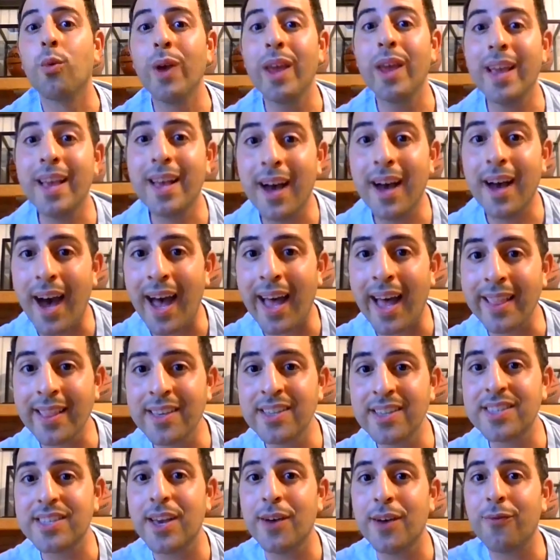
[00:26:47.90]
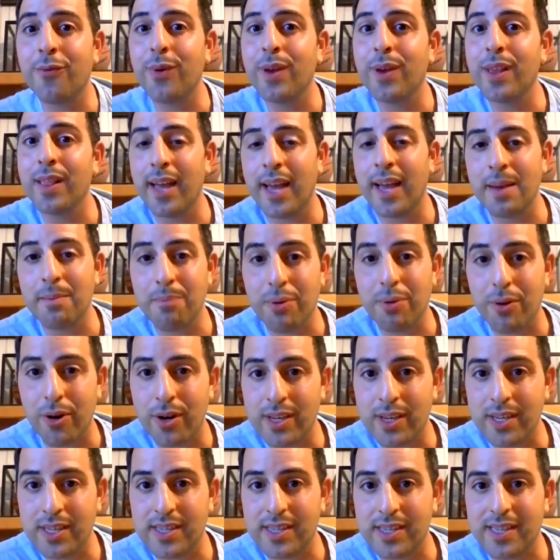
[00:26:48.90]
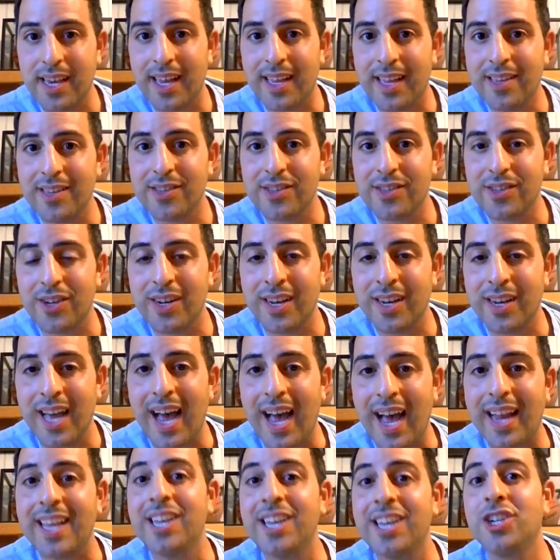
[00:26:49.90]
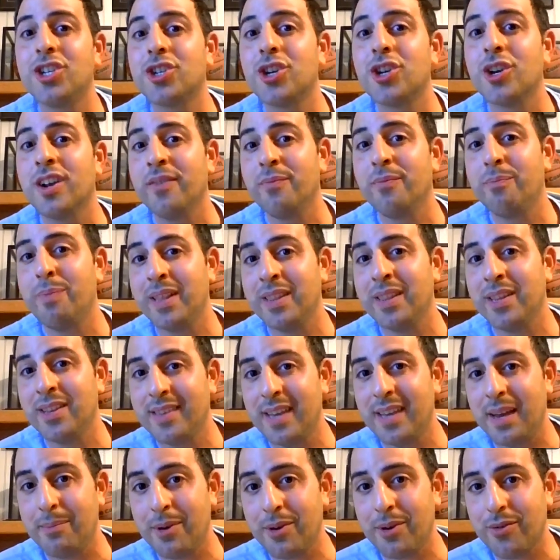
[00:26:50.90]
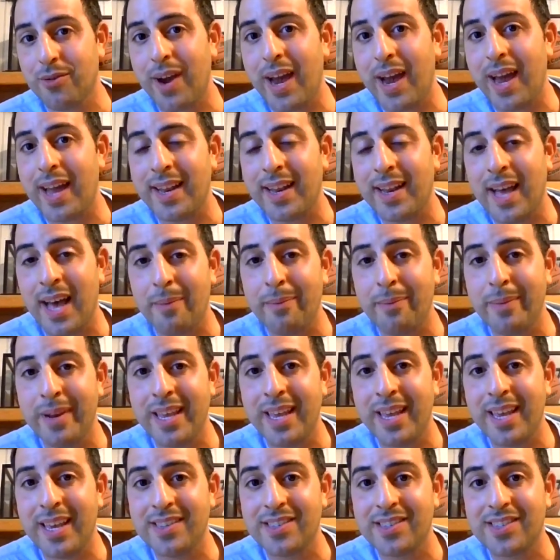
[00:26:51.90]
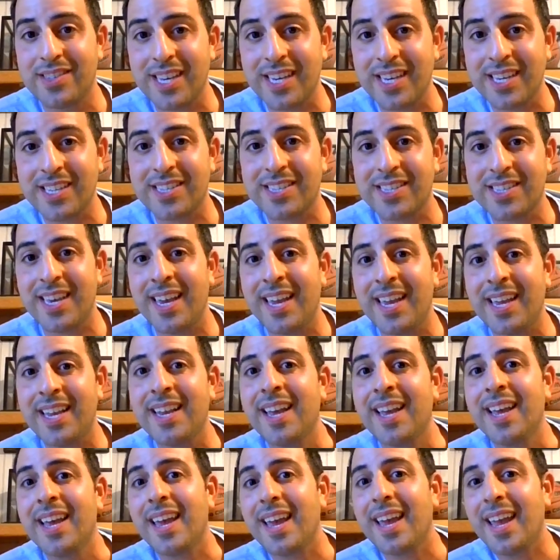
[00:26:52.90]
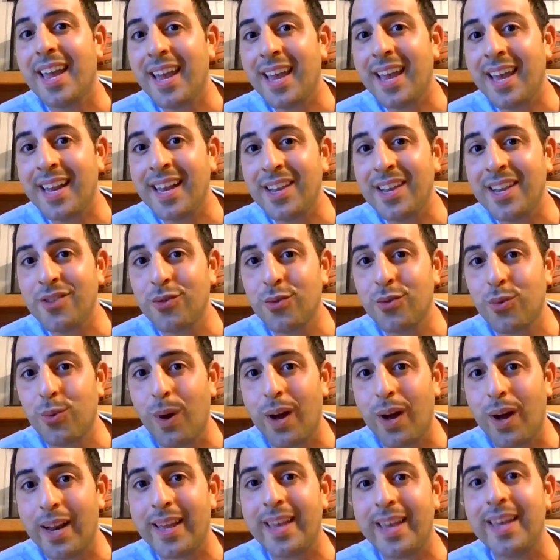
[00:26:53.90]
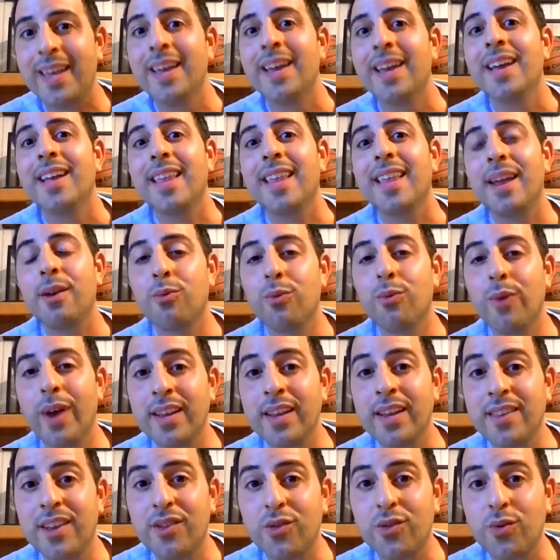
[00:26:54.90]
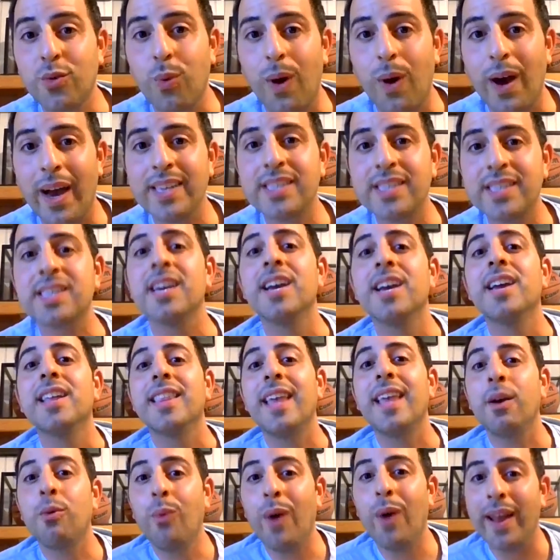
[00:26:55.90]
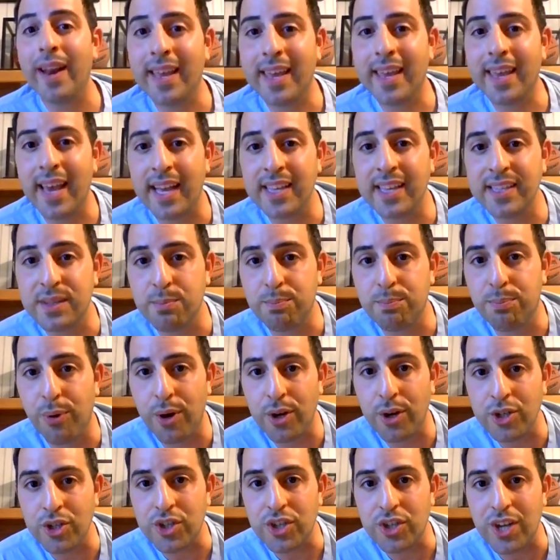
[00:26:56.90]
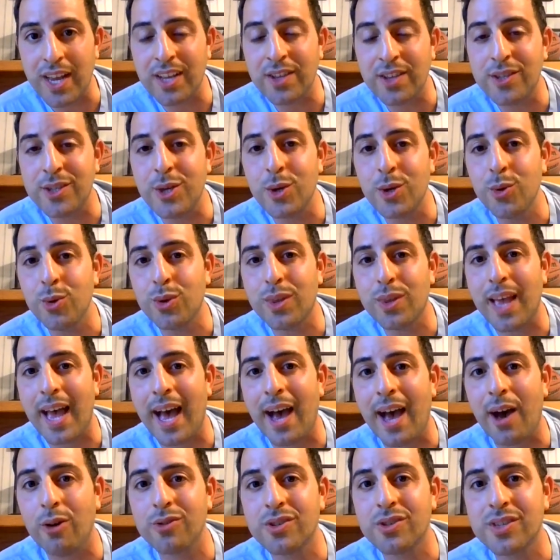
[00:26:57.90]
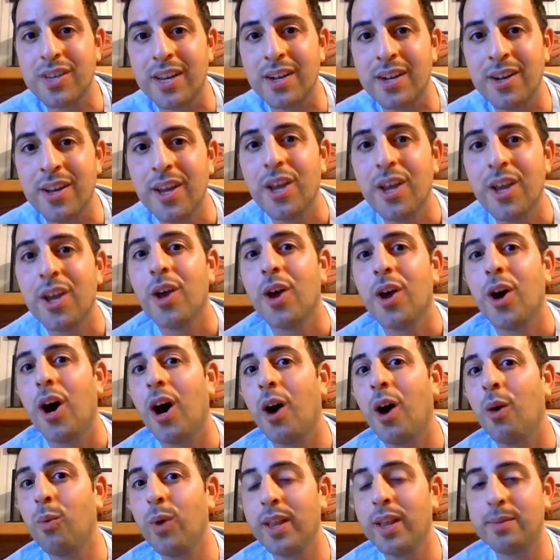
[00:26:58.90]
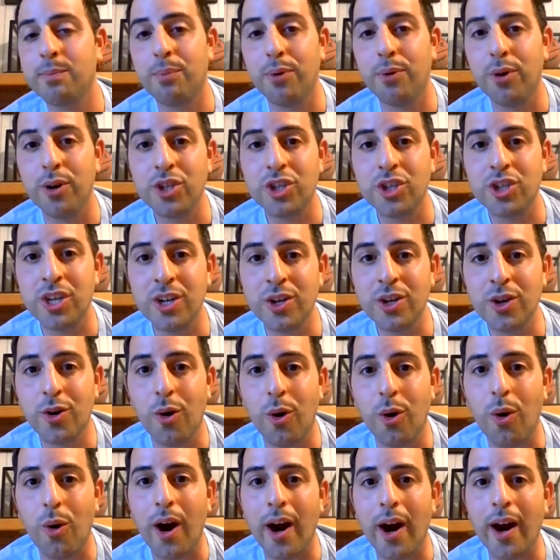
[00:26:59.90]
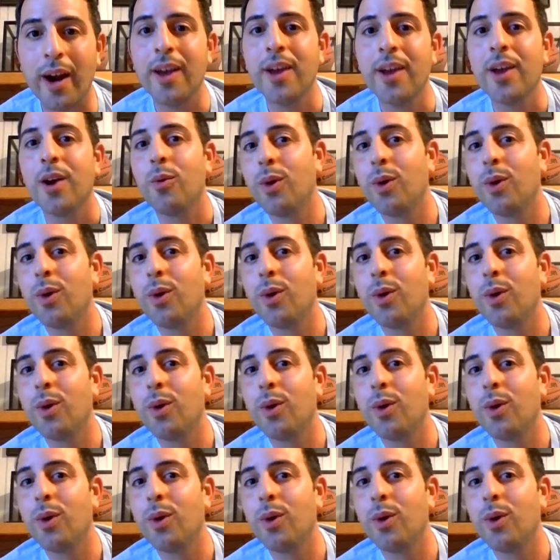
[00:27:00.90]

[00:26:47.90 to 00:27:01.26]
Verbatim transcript: regardless if we like Bernie Sanders or not. He should have been the Democrat nominee in 16 and in 20. They rigged it twice. They went against Bush in 2000 uh, with Bush and Gore,